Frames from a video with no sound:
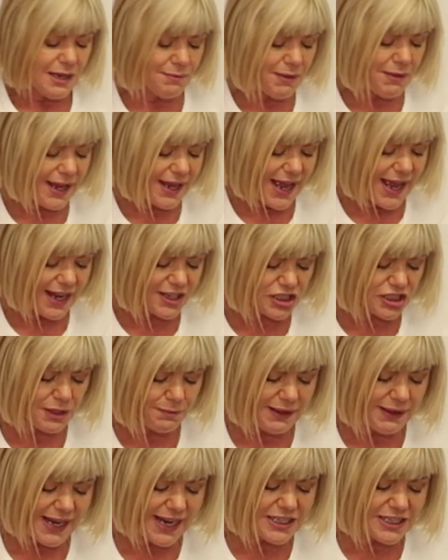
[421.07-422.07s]
you might
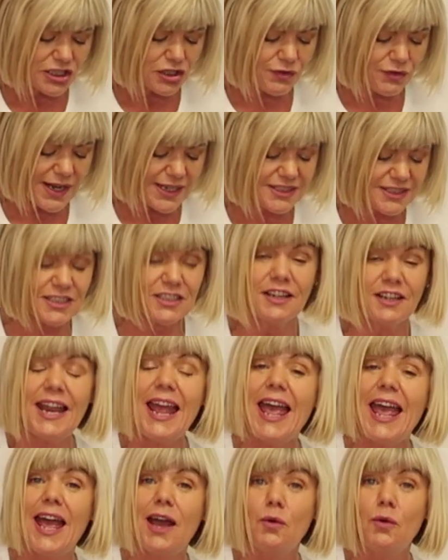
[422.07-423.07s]
actually be interested on
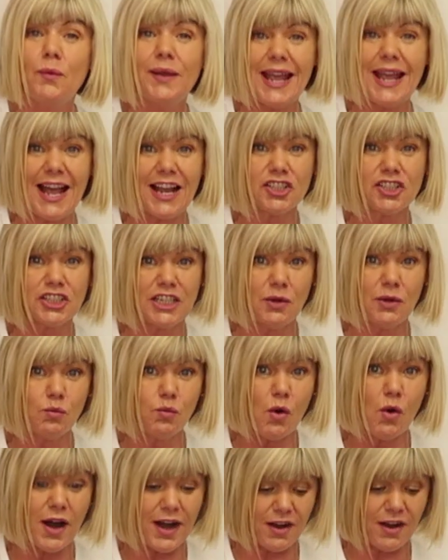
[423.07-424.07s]
how we actually
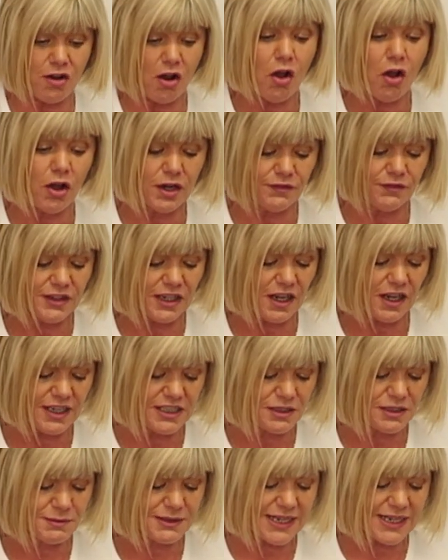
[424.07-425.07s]
wire all of the
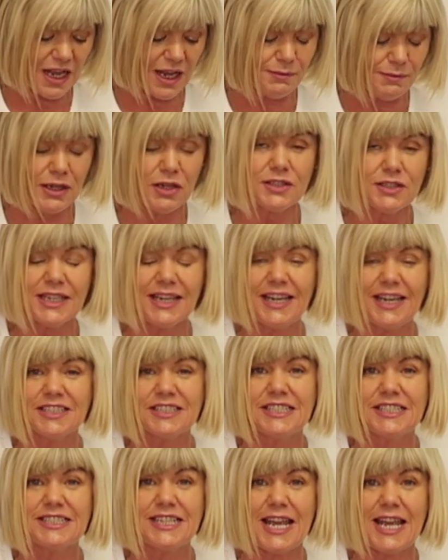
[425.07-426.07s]
items that I'm using
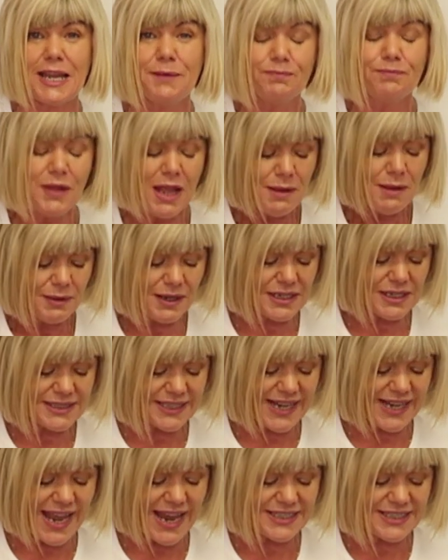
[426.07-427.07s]
here today.
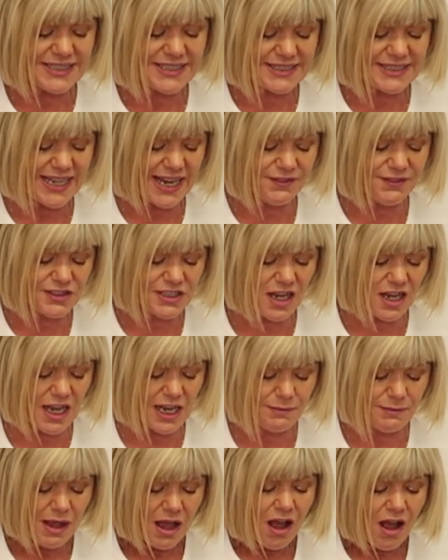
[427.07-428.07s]
Because again, to save
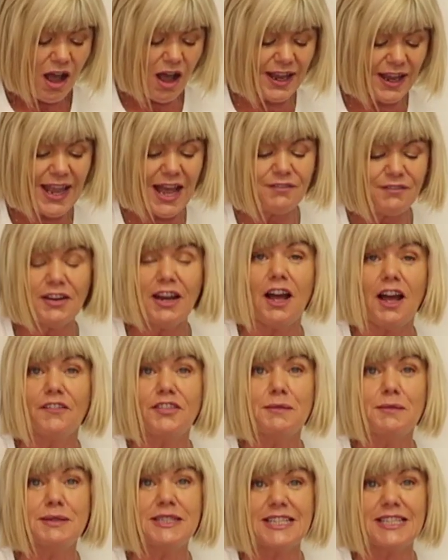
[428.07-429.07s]
time, I have a
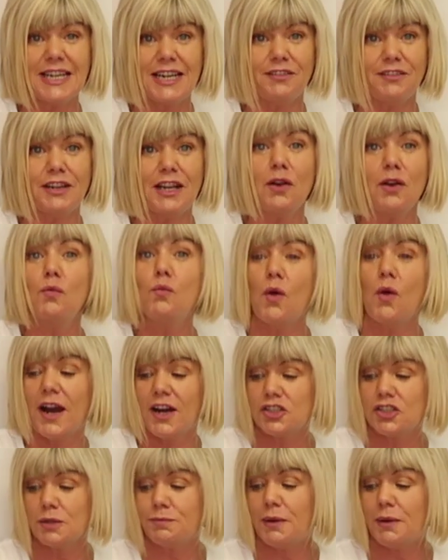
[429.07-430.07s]
lot of the material
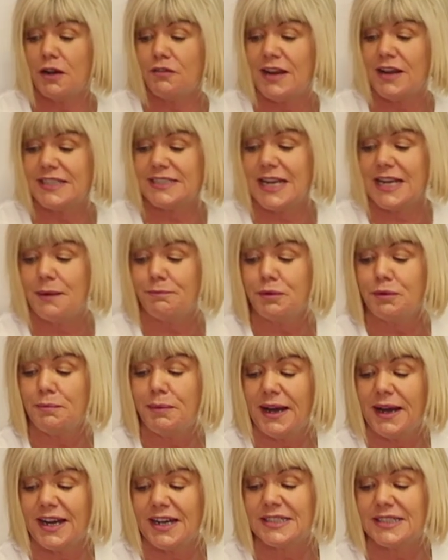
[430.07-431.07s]
wired up already and
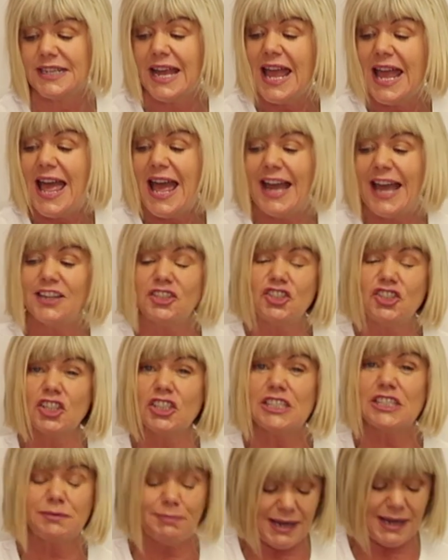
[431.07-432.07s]
prepared, and it
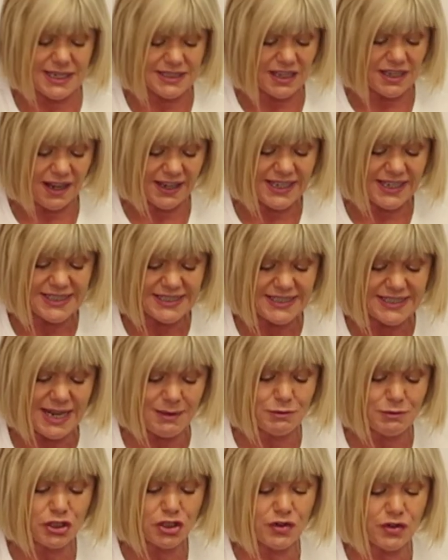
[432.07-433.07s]
just means I can
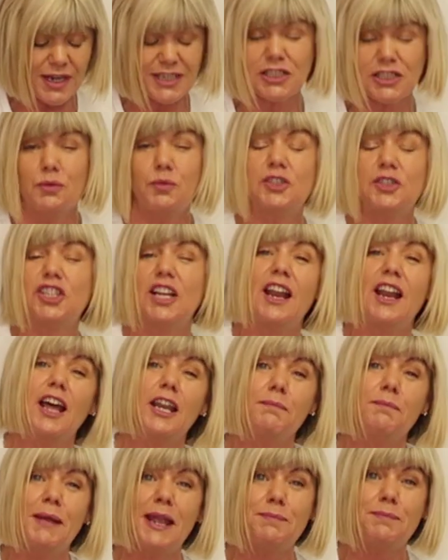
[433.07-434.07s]
demonstrate it, which a
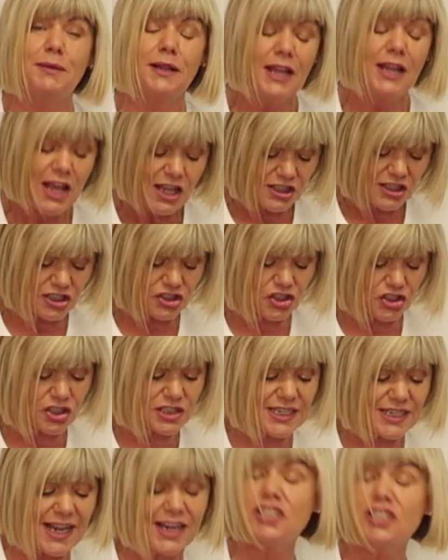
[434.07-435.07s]
lot of people, they
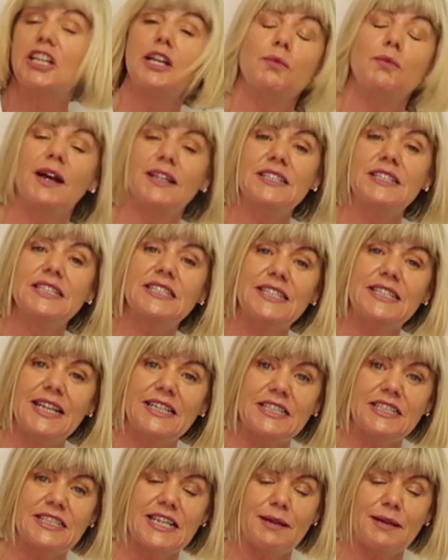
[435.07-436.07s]
just actually want to
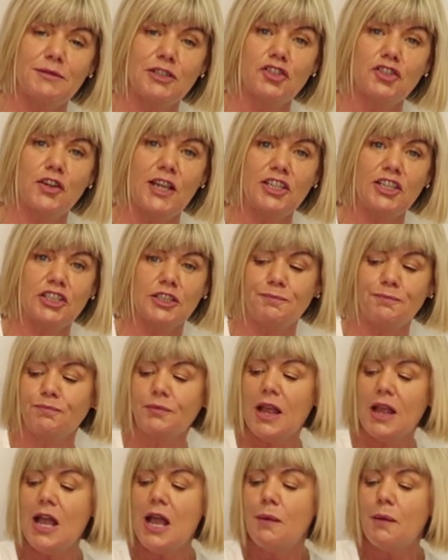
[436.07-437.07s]
see the demonstration.
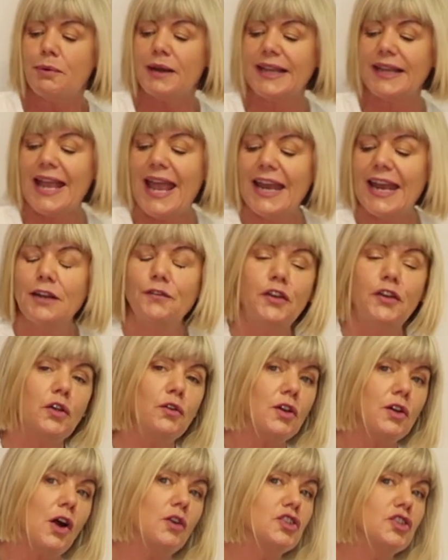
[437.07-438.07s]
But again, if
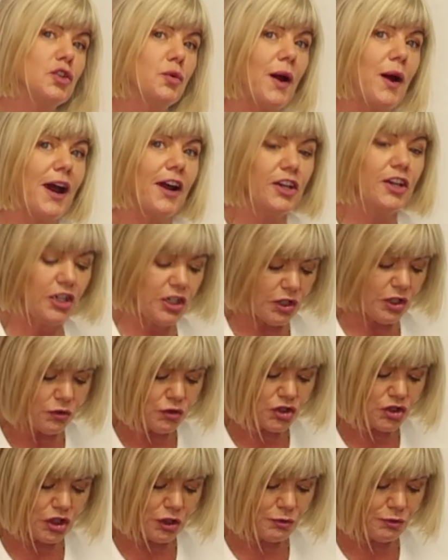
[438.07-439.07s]
you go to our
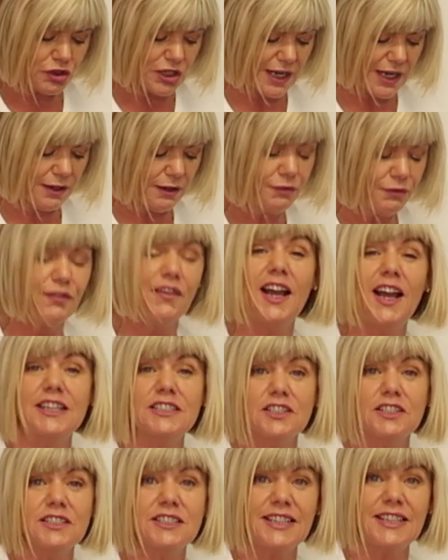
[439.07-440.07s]
YouTube channel,
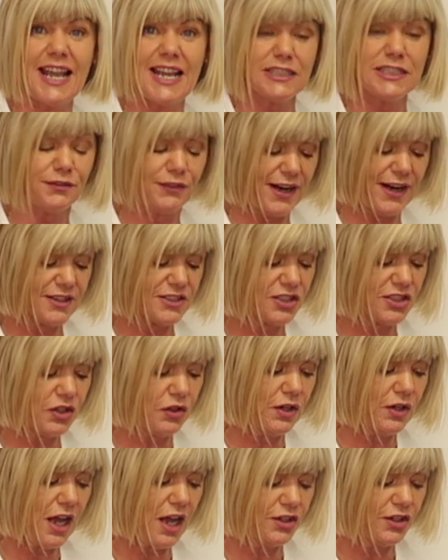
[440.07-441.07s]
find us Case Flower
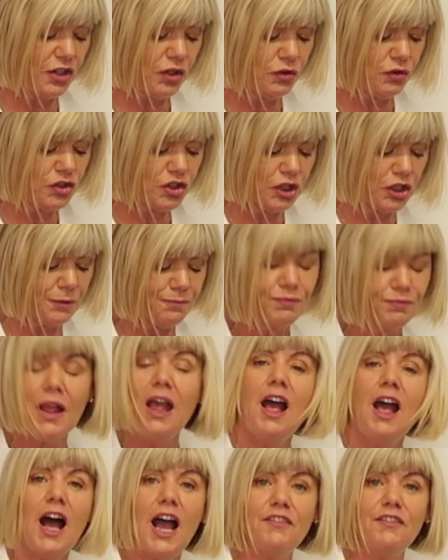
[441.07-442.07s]
School on YouTube.
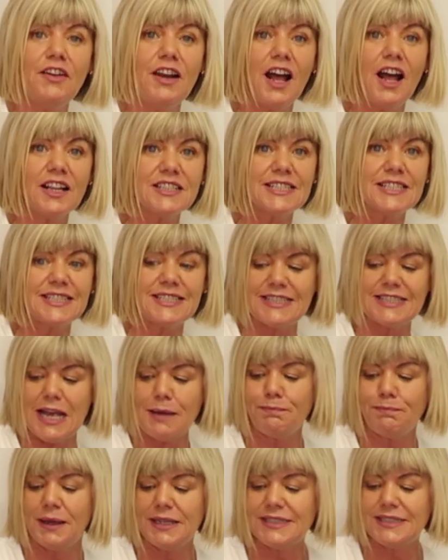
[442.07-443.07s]
I have lots of
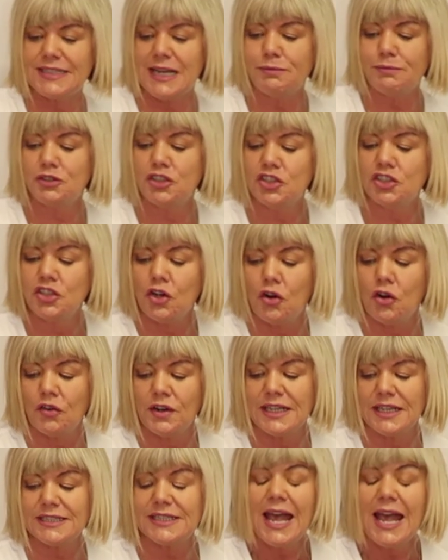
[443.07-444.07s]
step-by-step
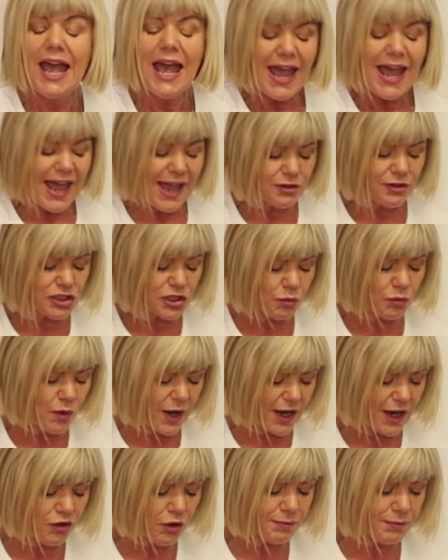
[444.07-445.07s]
tutorials, how to
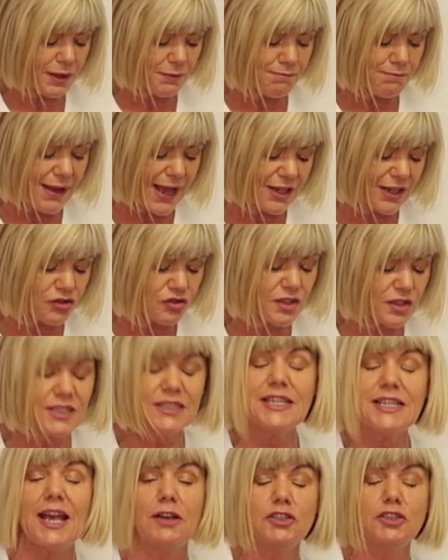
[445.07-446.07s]
wire up the
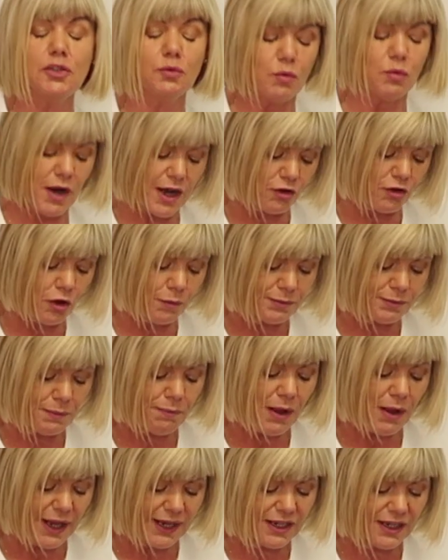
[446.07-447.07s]
mandarins, how to wire up
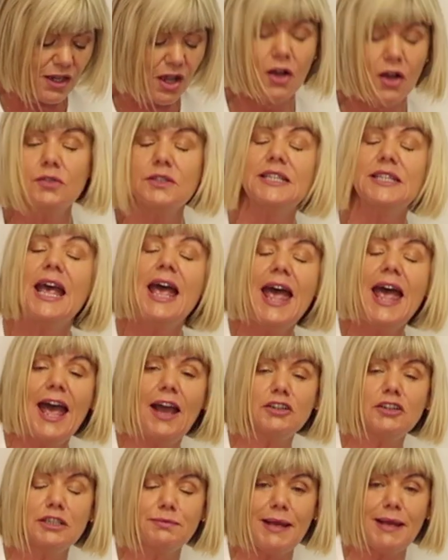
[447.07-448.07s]
the pine cones,
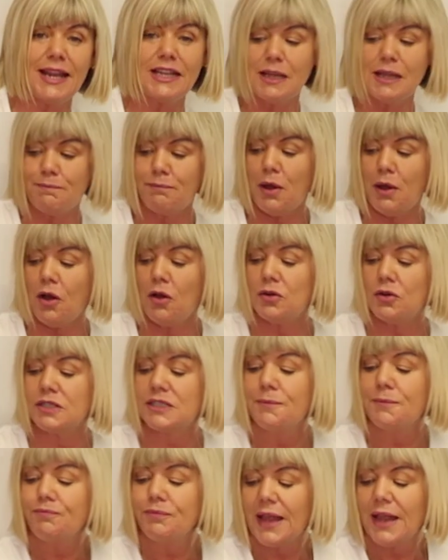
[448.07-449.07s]
how to make the
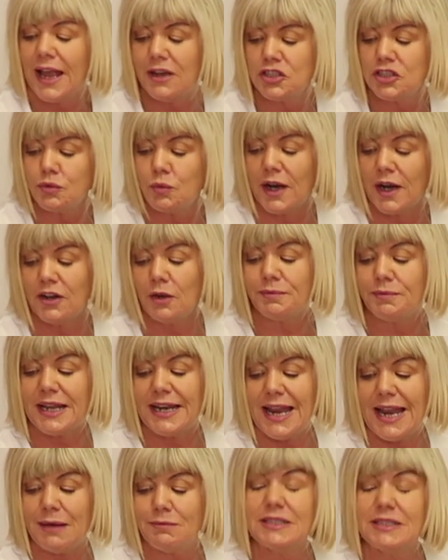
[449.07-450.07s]
bows, how to wire up
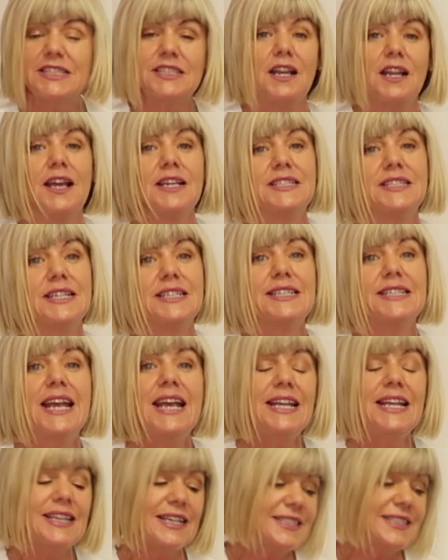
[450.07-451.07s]
the lemon slices,
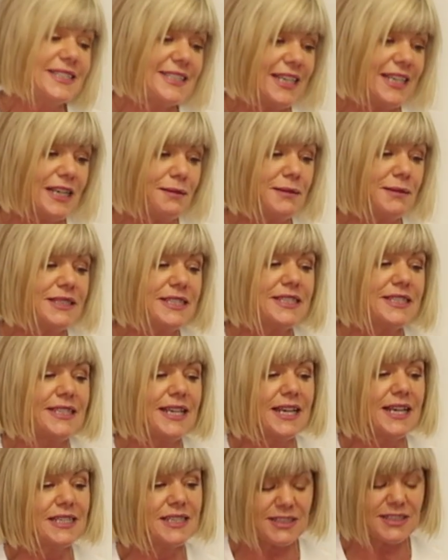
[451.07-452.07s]
the cinnamon
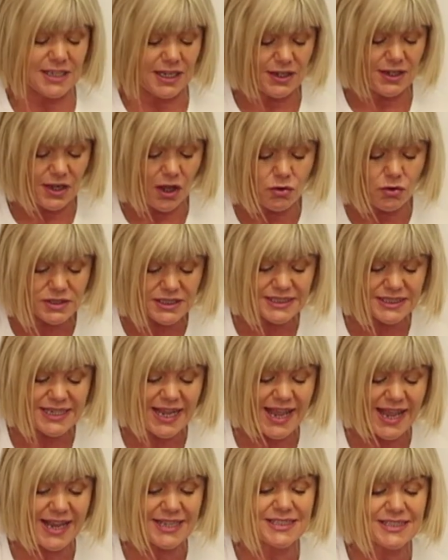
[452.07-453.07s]
sticks, the lotus
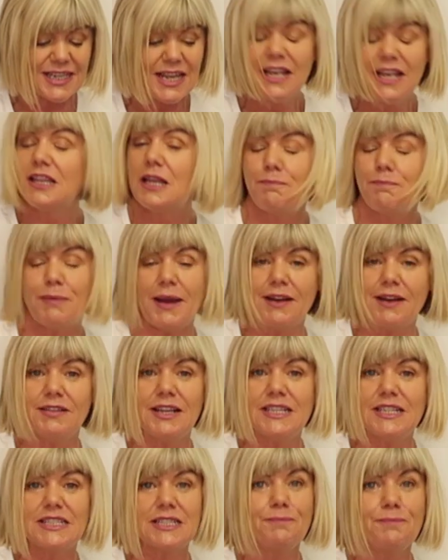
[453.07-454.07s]
heads, the
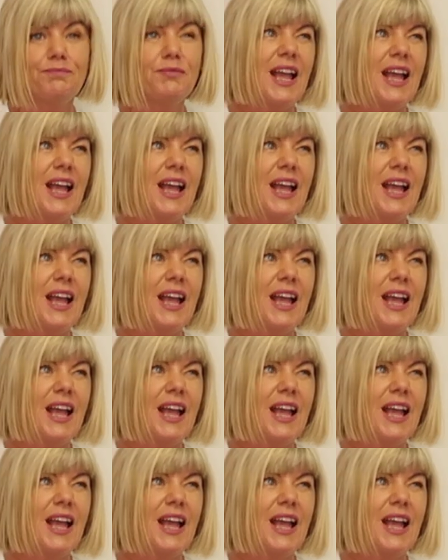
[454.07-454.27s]
berries,